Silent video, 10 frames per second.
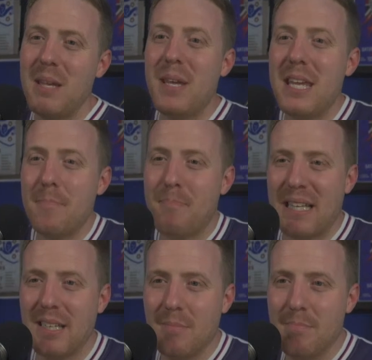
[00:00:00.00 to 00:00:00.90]

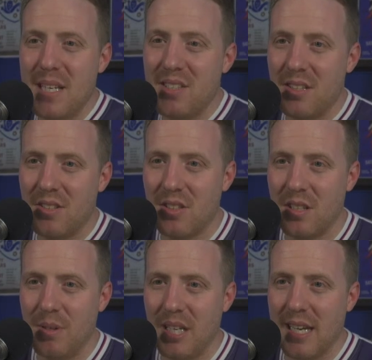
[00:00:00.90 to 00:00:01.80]
Bellingham missing the
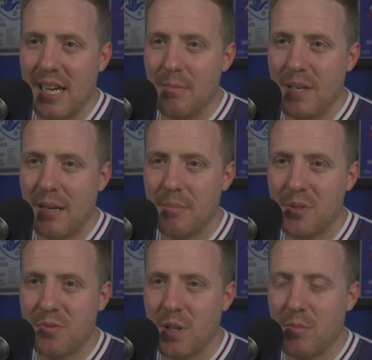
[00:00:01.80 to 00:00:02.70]
Serbia game. The
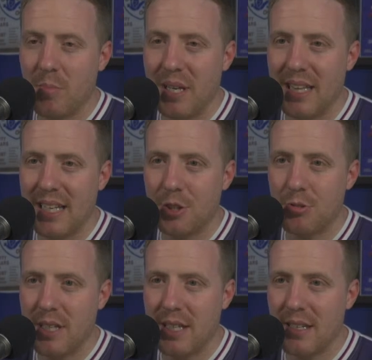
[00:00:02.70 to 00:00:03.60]
atmosphere will be
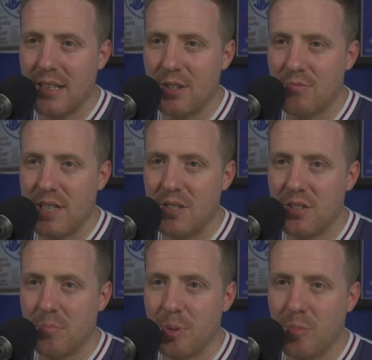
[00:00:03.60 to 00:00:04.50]
electric. There's
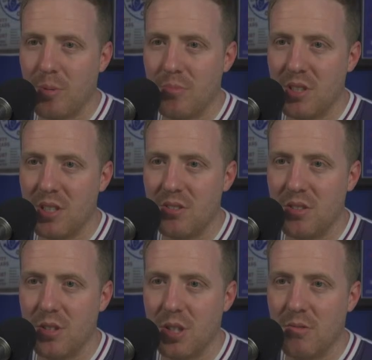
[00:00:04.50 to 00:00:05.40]
racism problems in Eastern
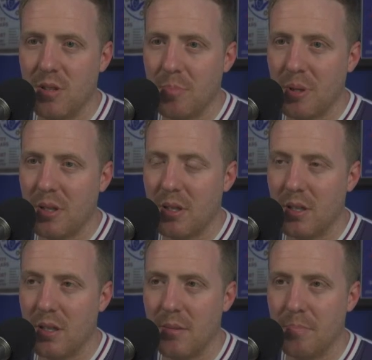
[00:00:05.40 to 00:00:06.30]
Europe.
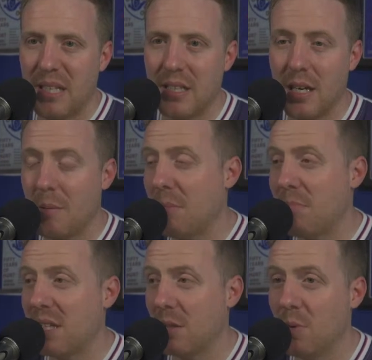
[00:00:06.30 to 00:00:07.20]

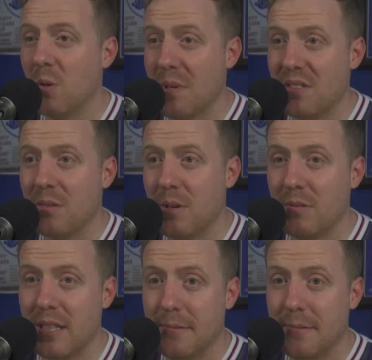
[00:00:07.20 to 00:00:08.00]
Bellingham will miss it, won't he?